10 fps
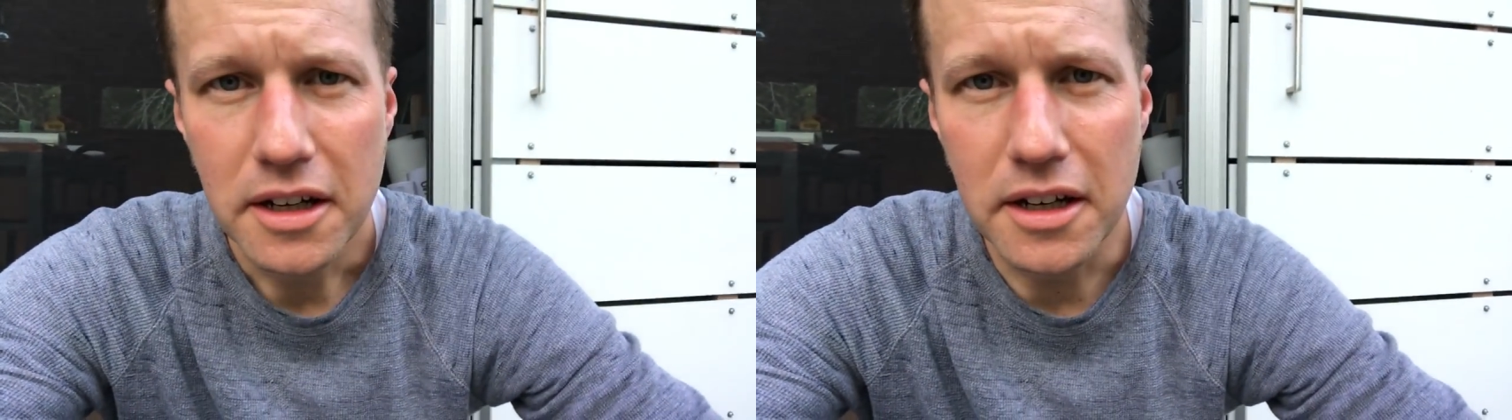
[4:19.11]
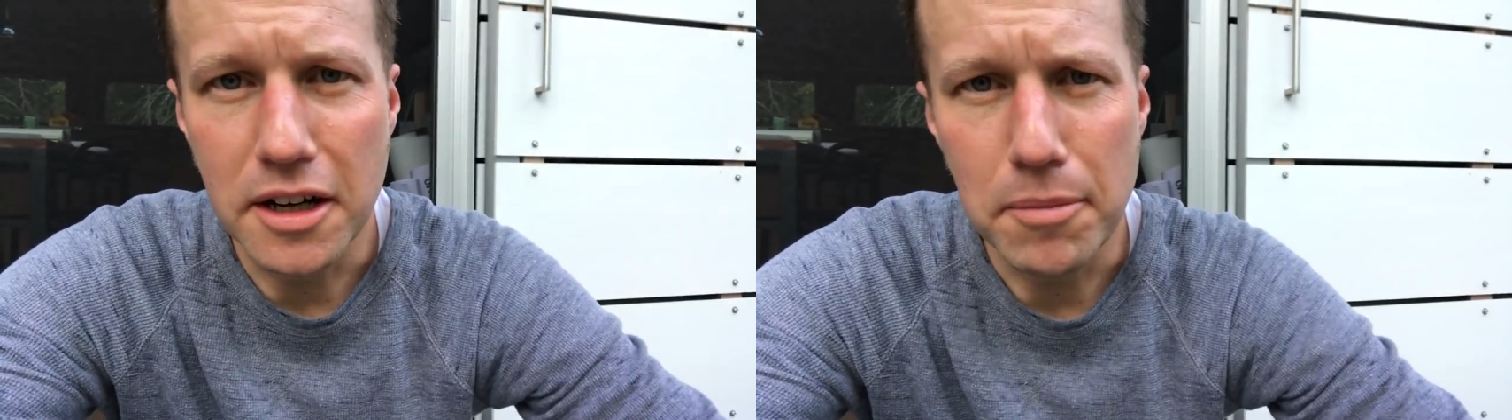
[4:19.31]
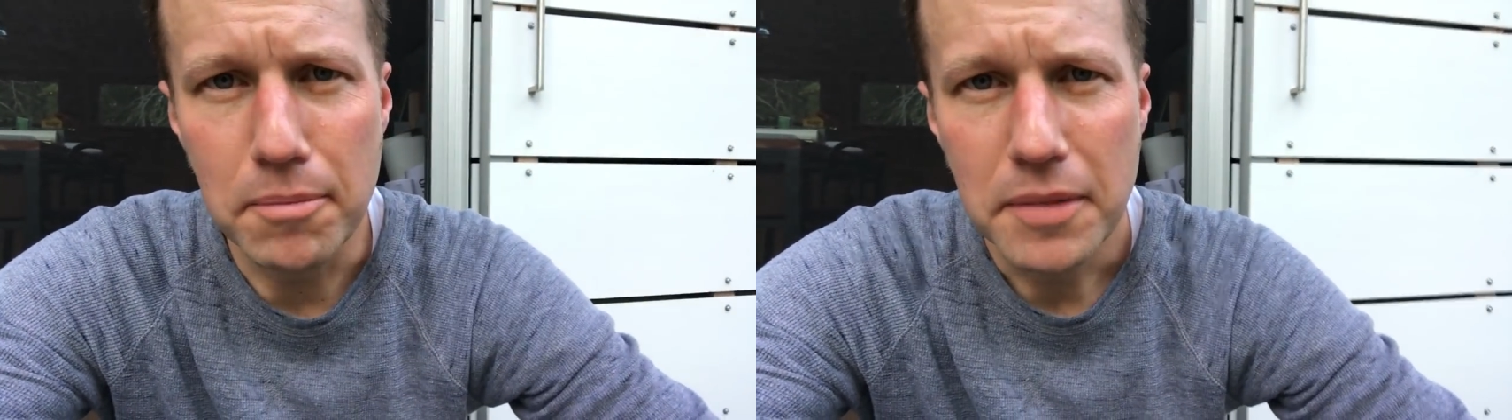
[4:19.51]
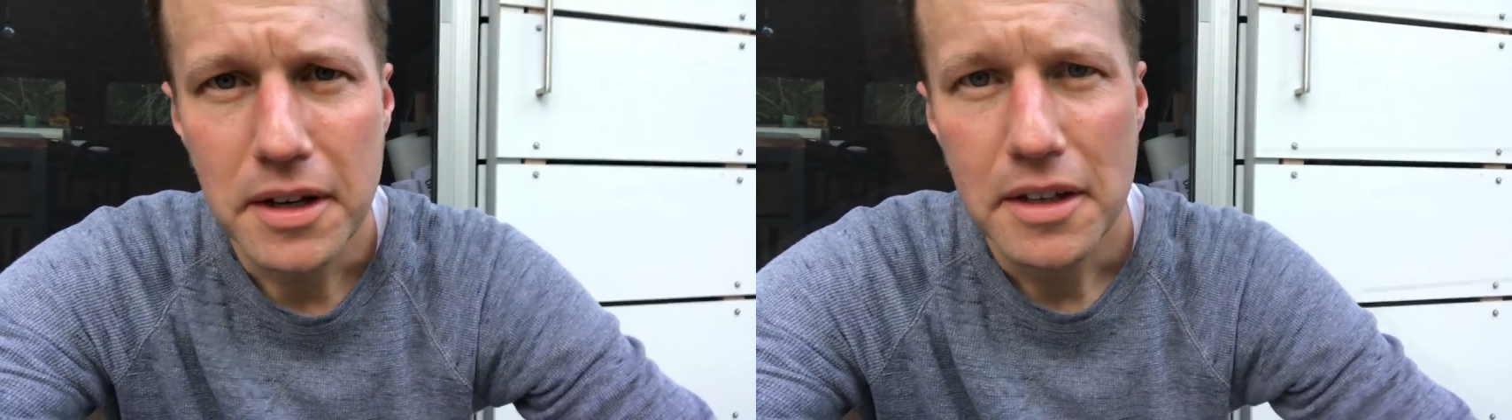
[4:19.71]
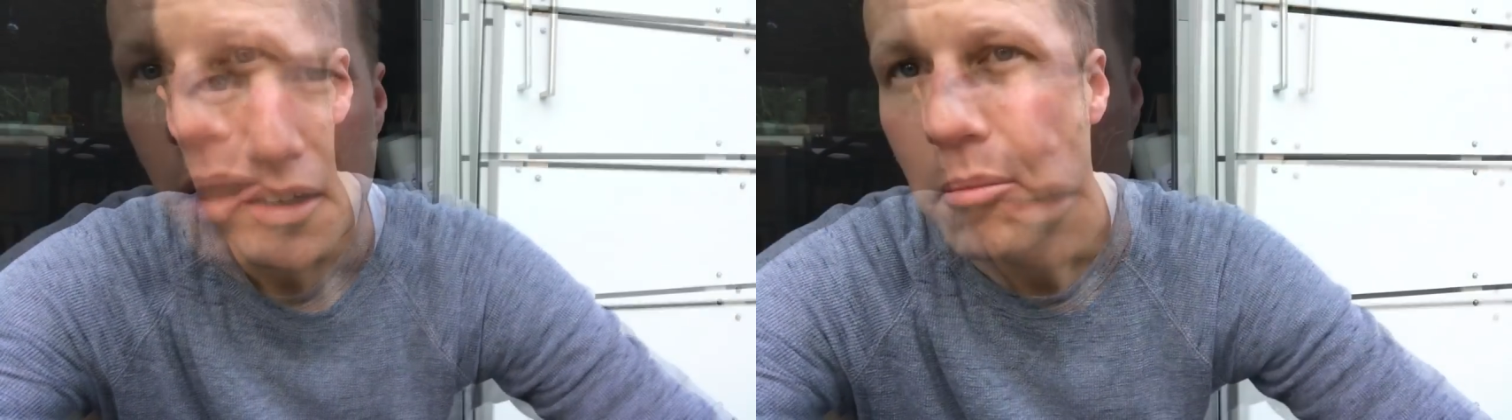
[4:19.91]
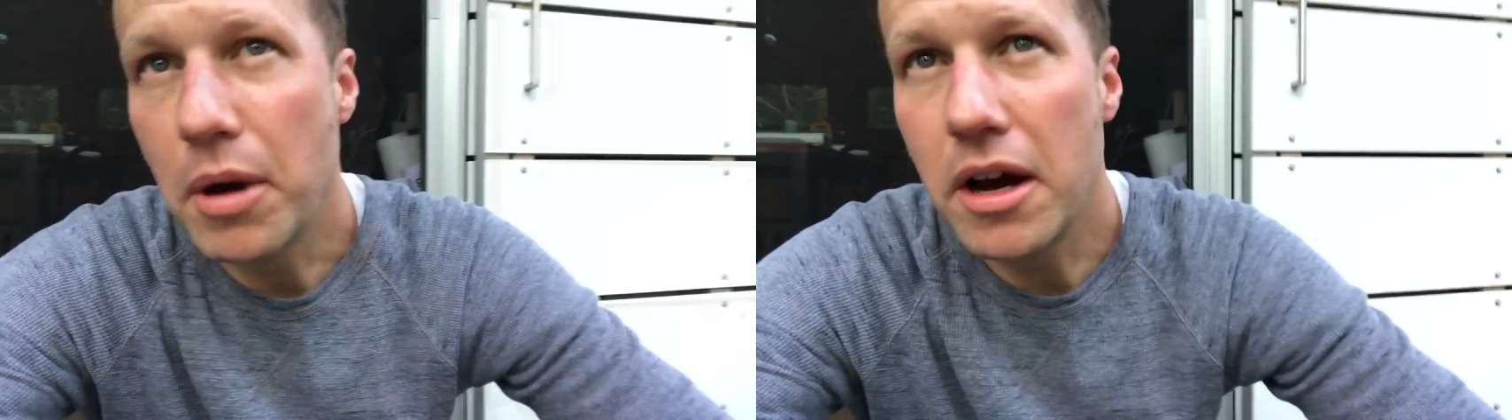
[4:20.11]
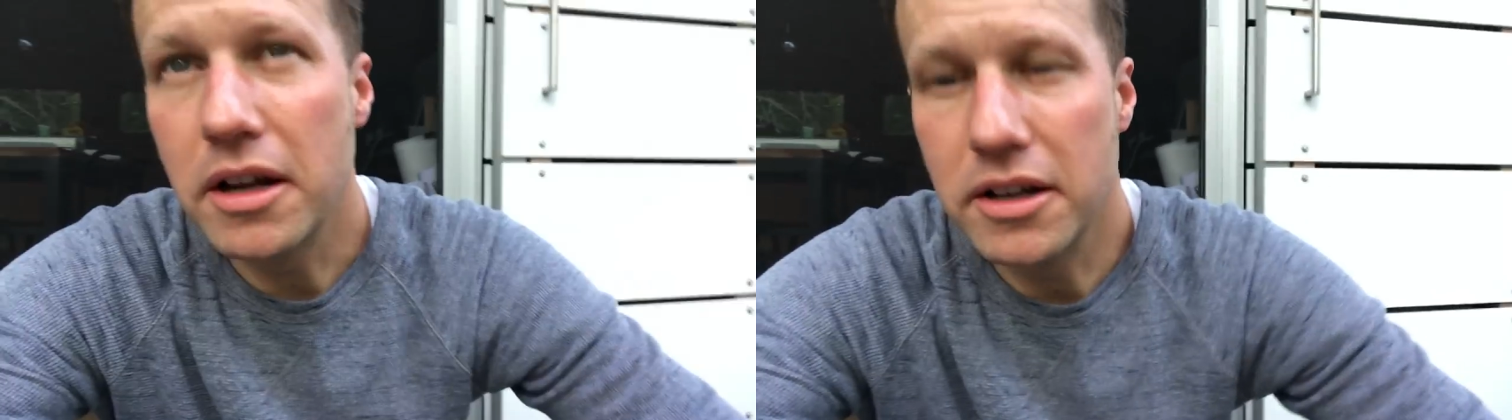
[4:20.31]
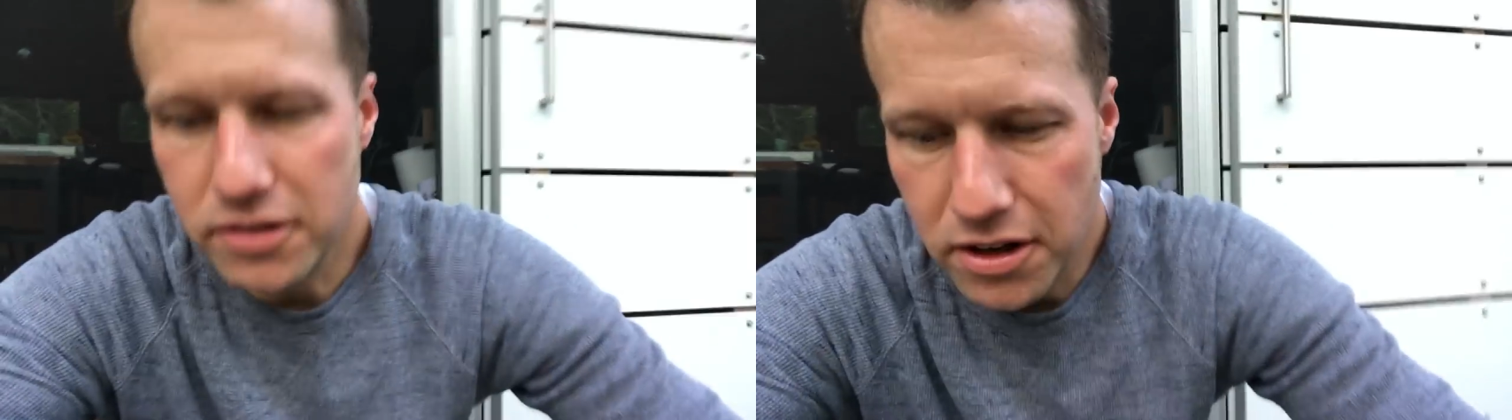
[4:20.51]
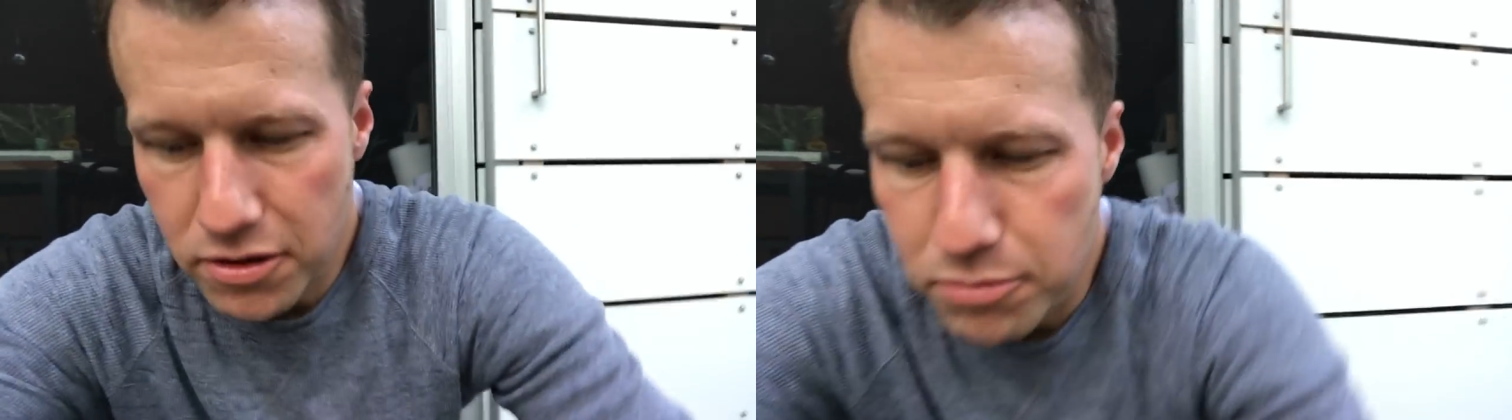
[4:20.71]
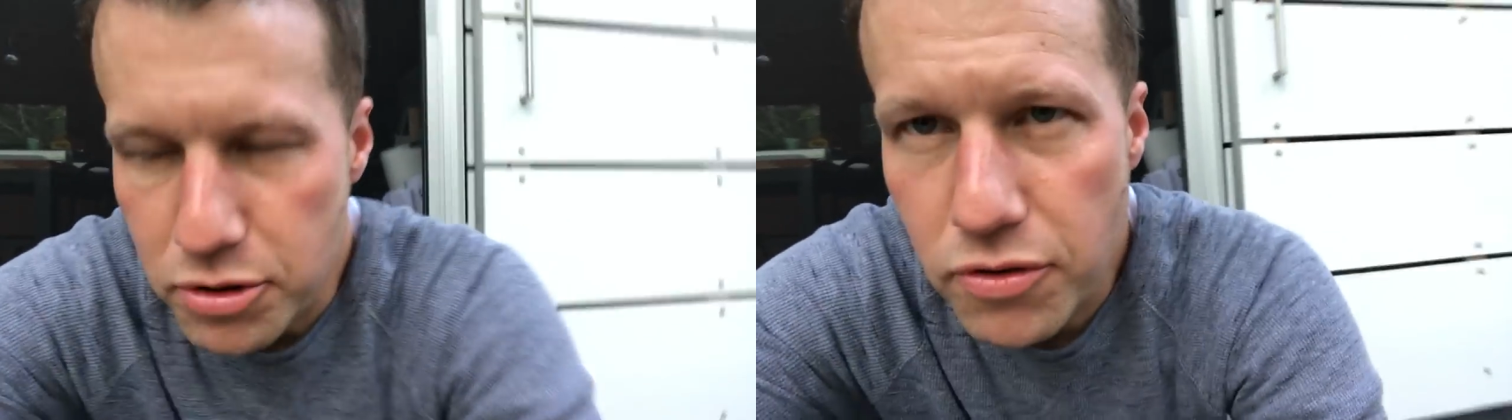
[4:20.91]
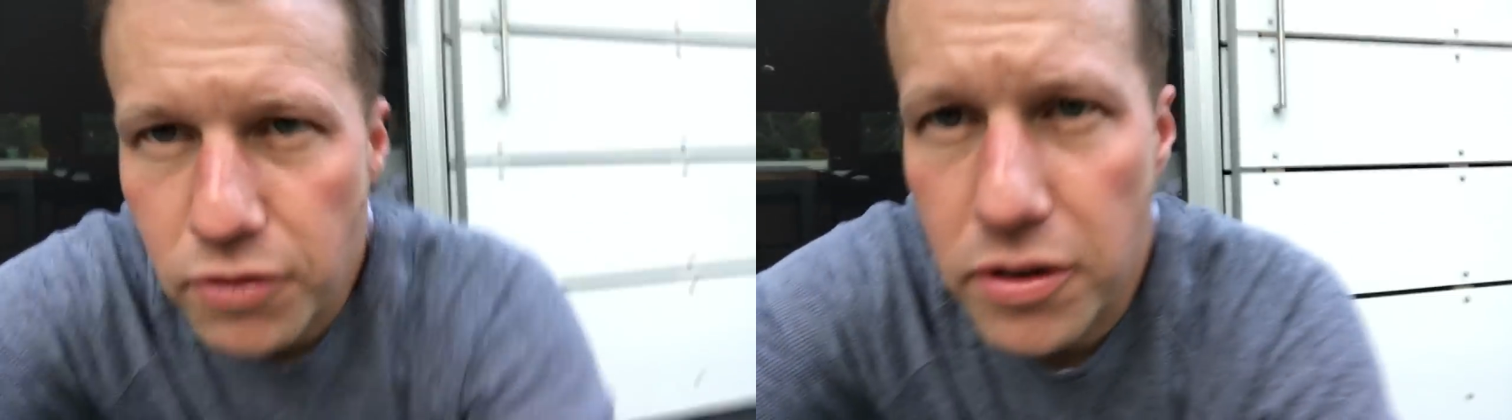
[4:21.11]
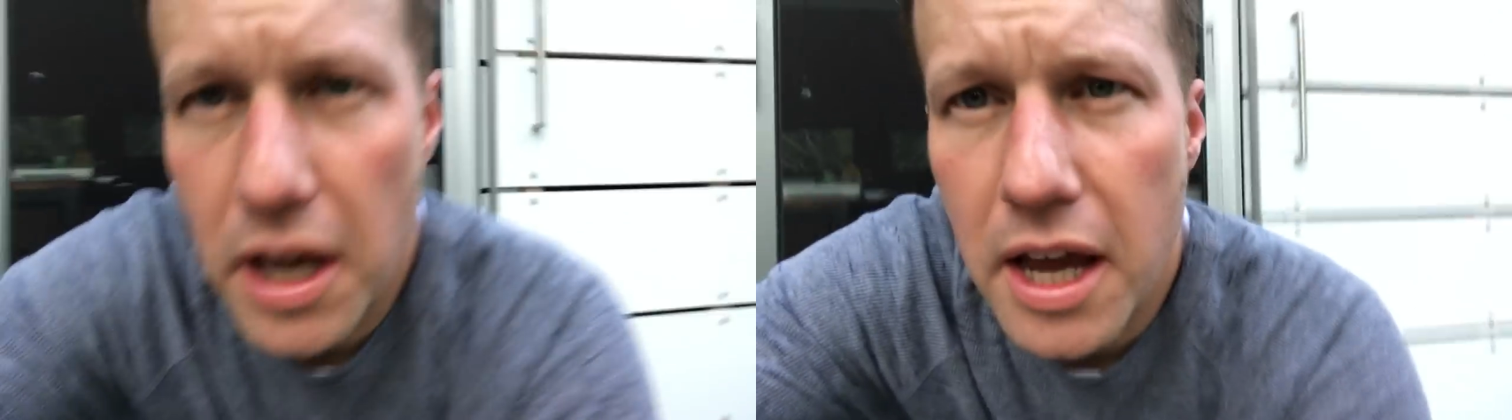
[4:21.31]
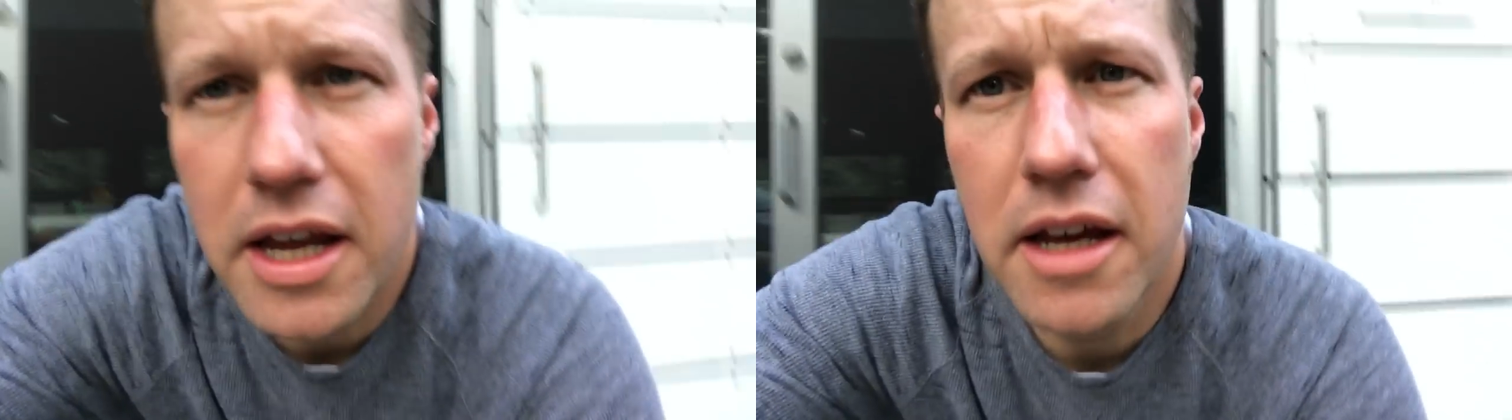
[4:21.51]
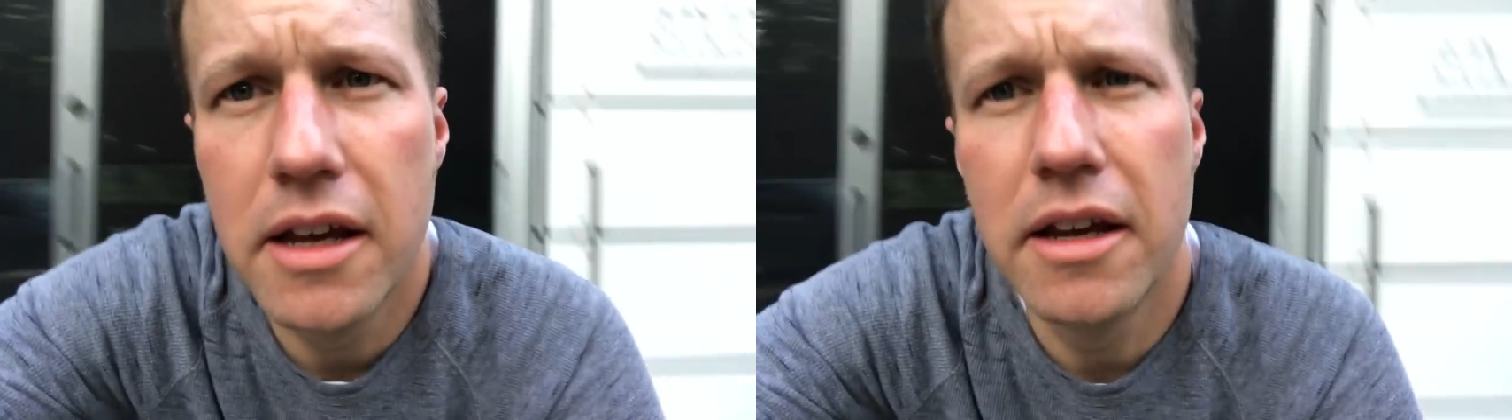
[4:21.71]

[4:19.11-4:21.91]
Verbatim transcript: Um, but it's another beautiful day